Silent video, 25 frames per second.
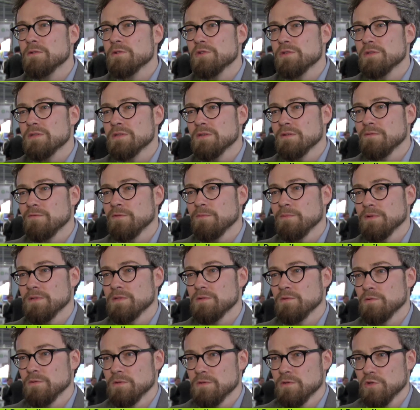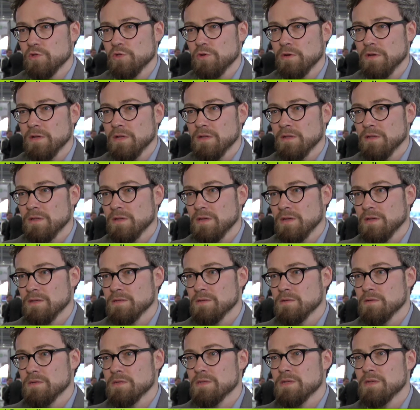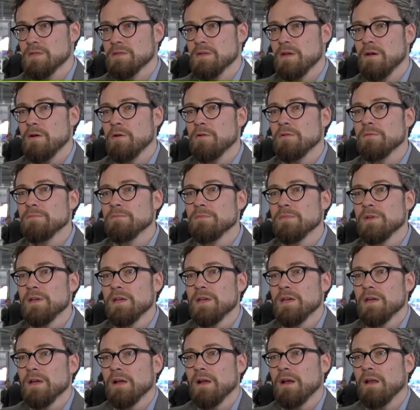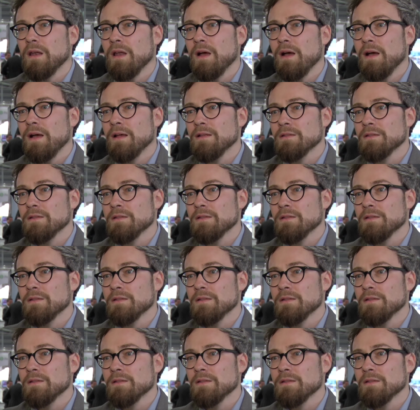It's about controlling the process of exchanging this information.